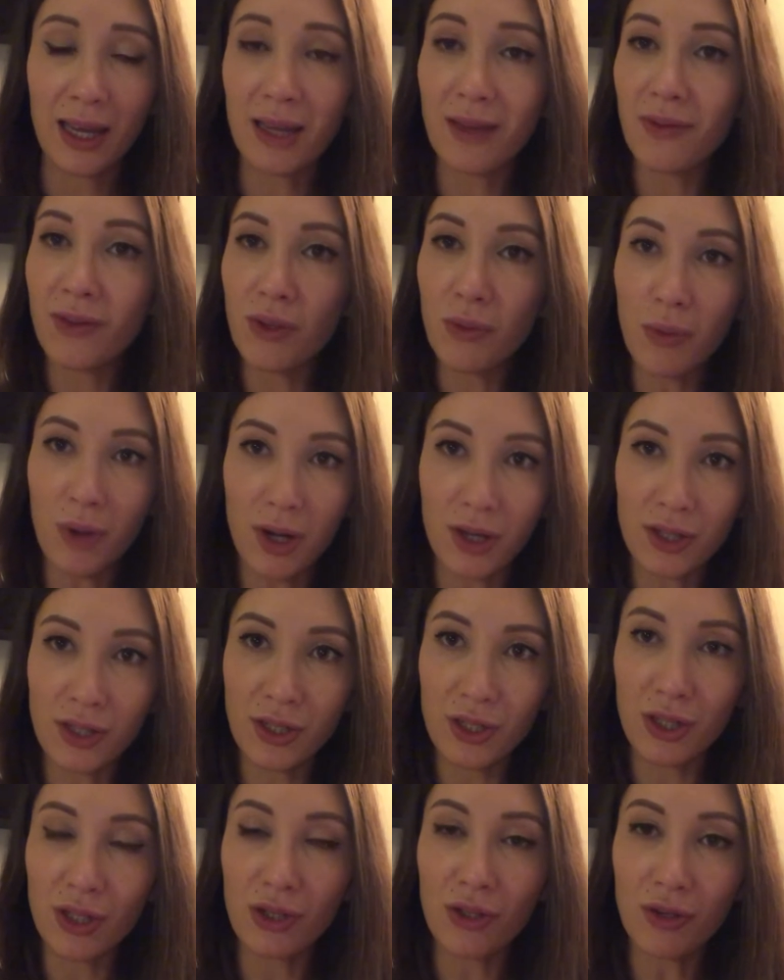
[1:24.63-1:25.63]
if you
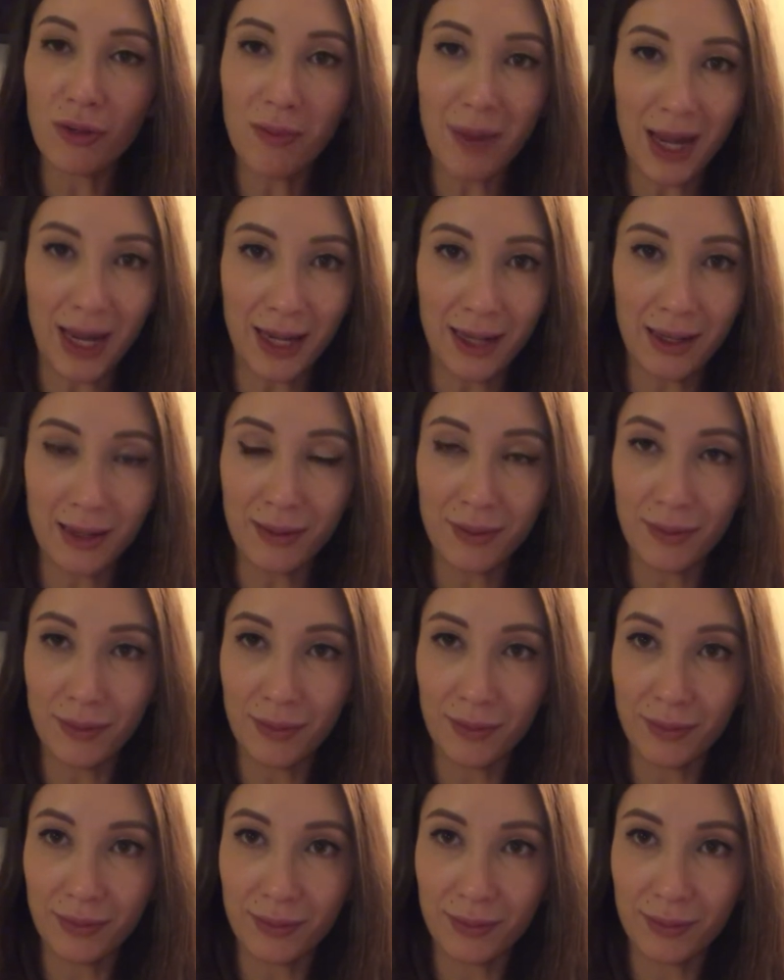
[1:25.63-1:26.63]
want your man
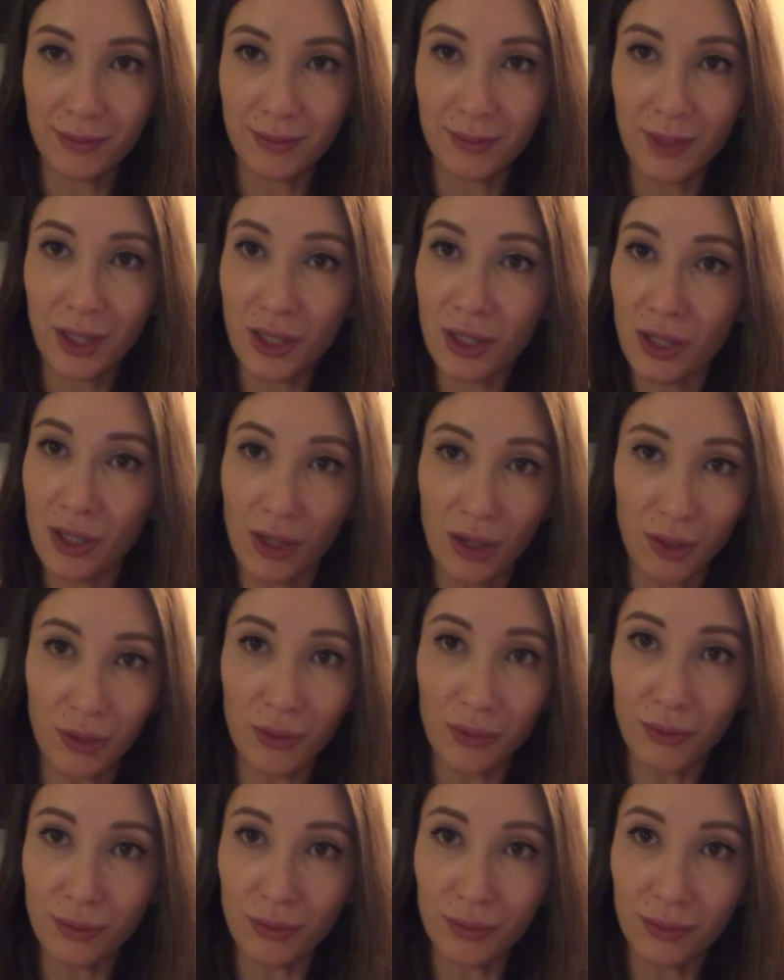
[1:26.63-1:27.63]
to
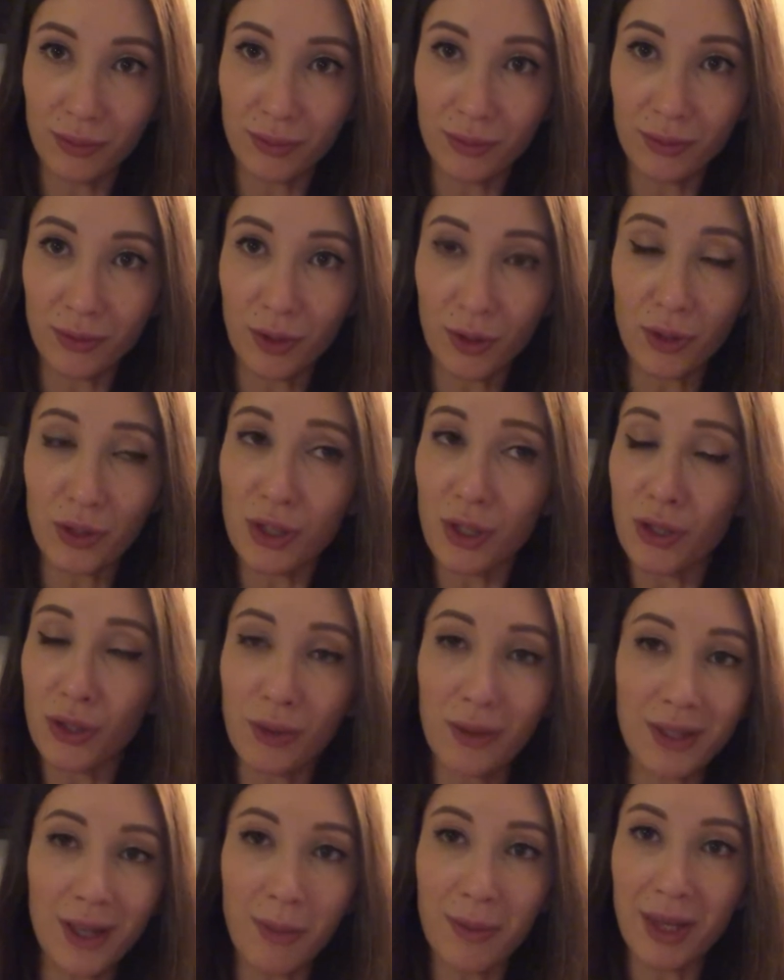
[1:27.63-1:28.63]
know or to
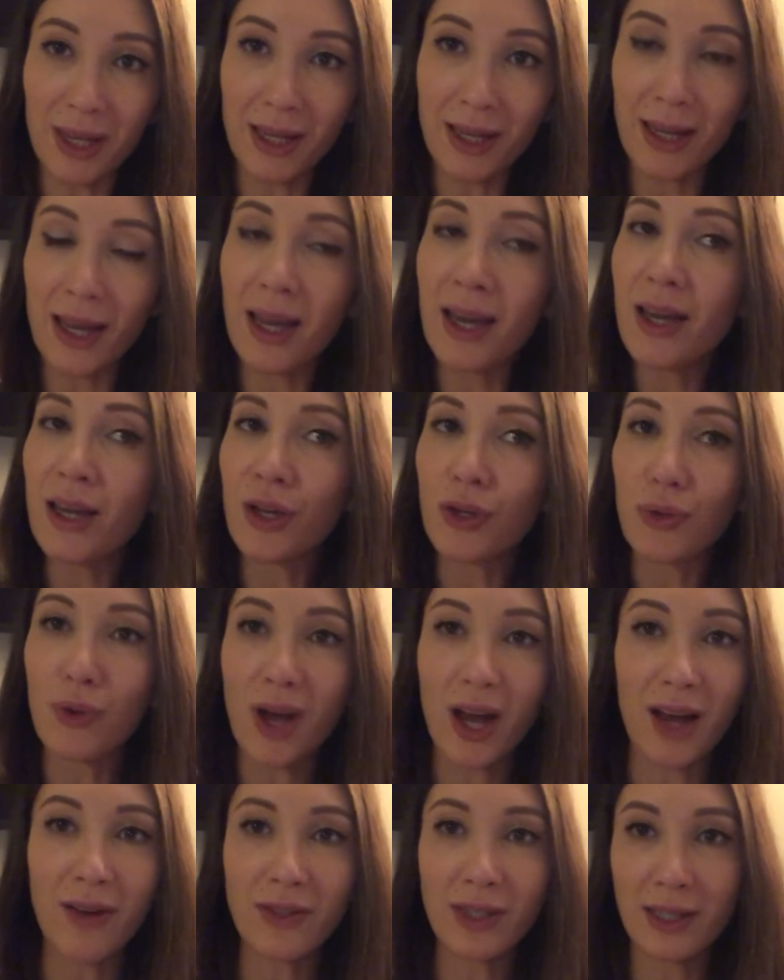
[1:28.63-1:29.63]
do something,
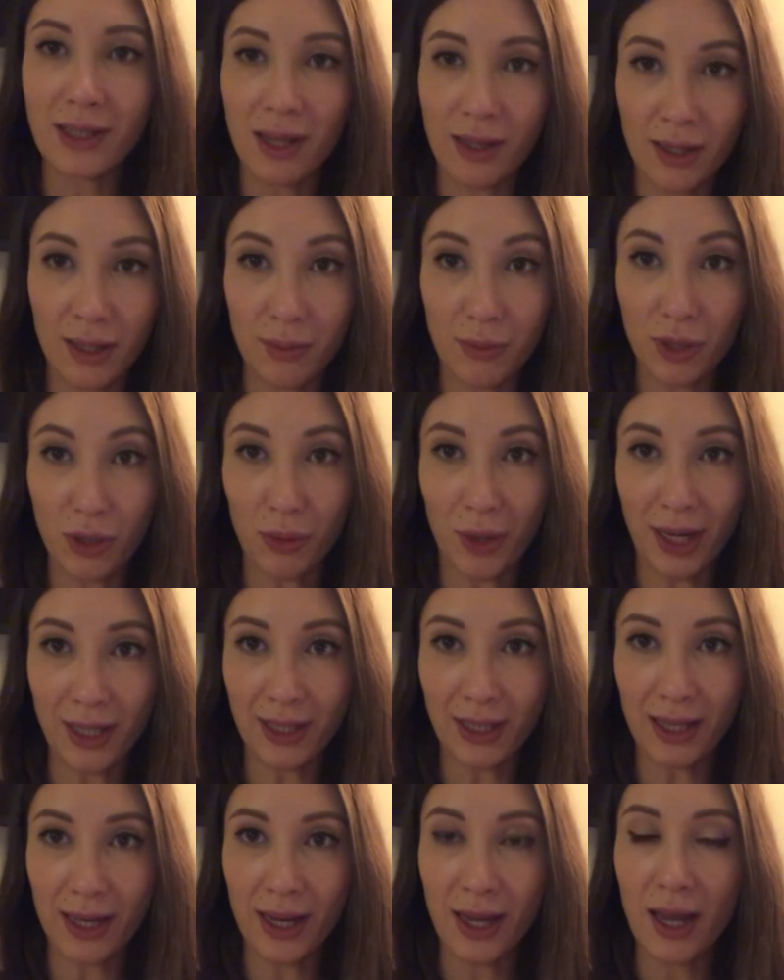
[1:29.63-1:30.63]
you have to tell him
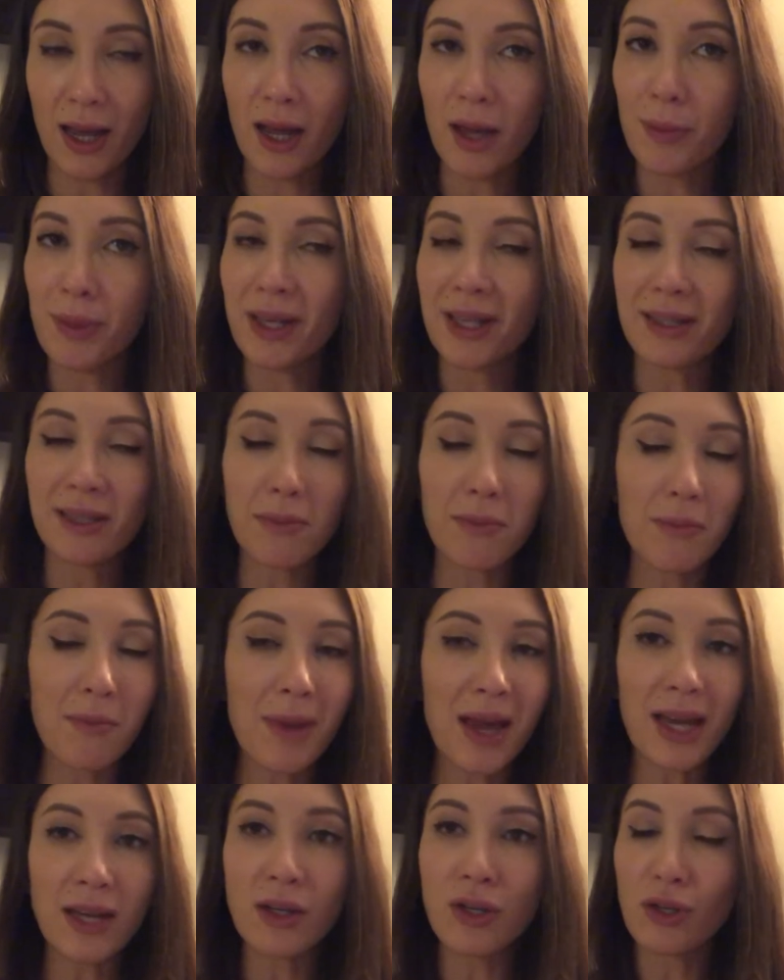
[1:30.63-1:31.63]
directly because
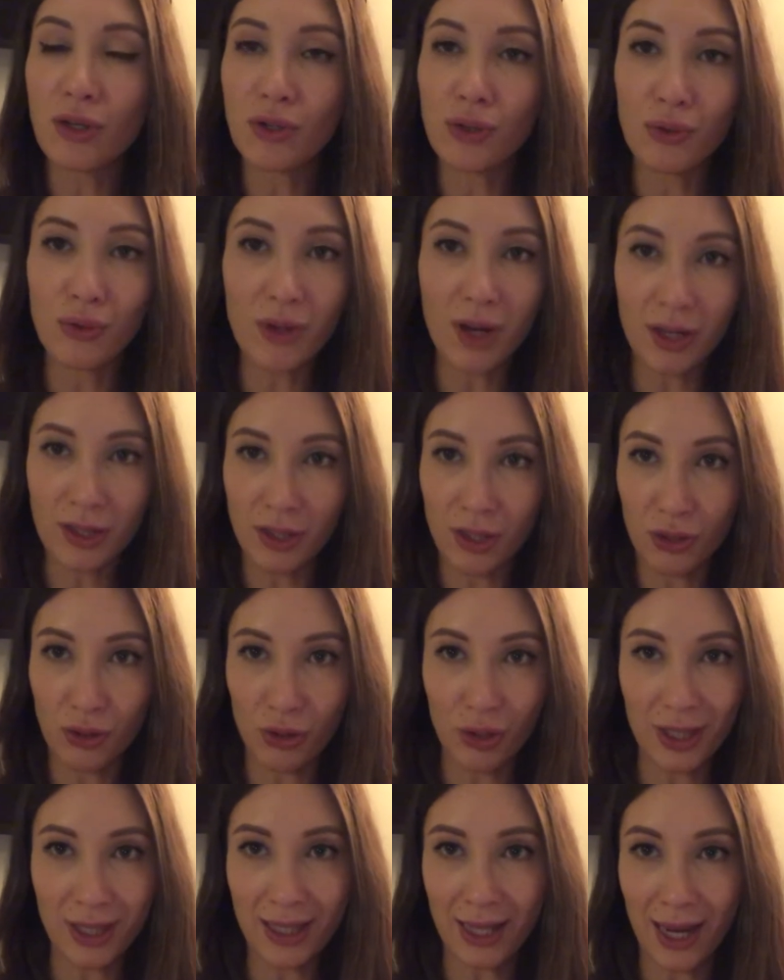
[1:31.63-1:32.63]
men do not
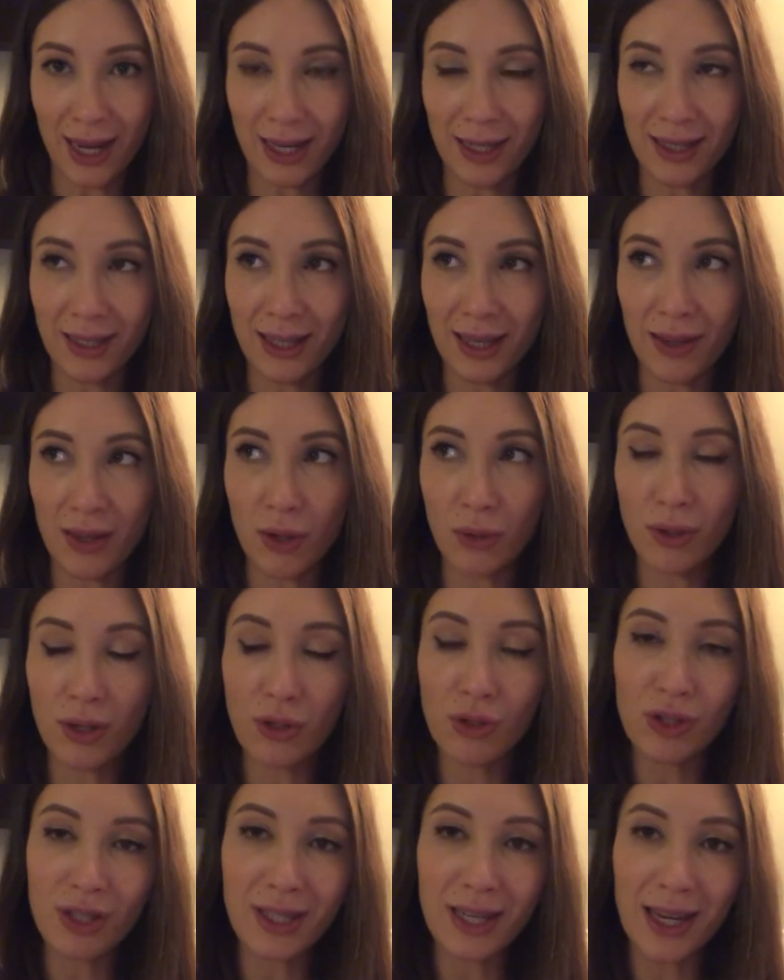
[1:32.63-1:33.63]
understand, they don't
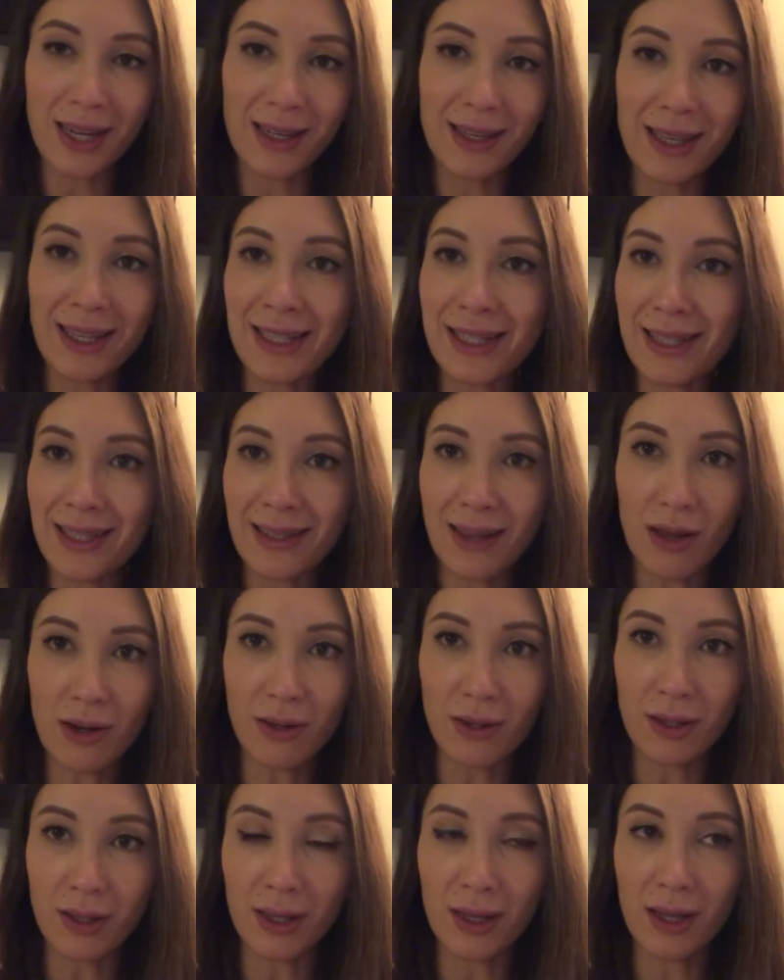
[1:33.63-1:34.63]
understand these
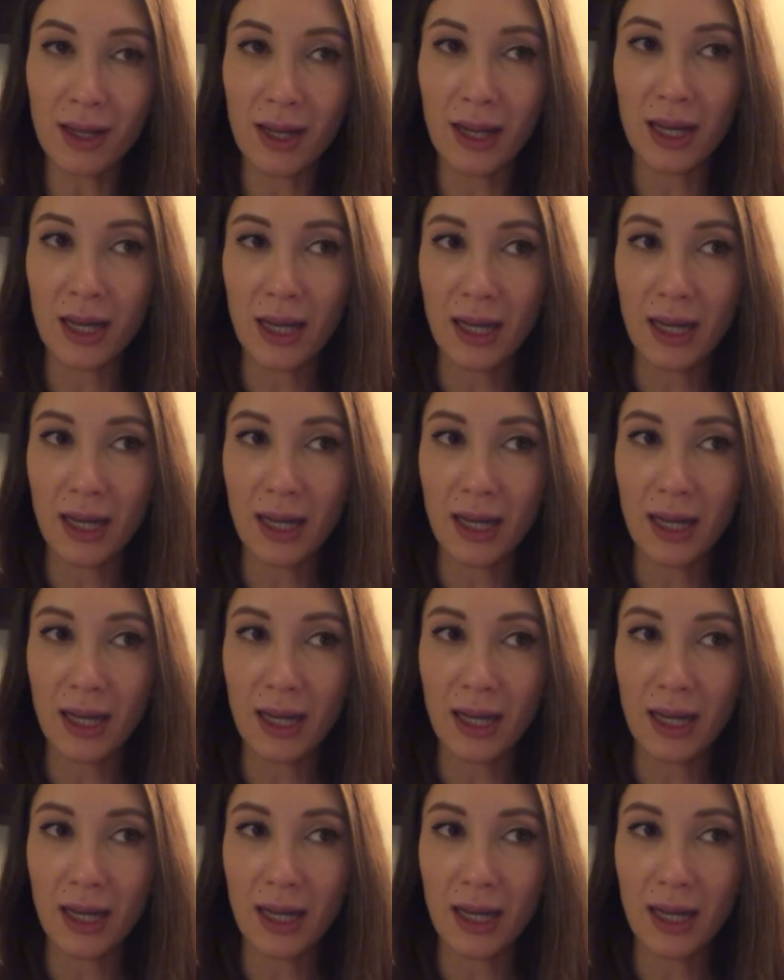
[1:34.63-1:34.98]
subtle,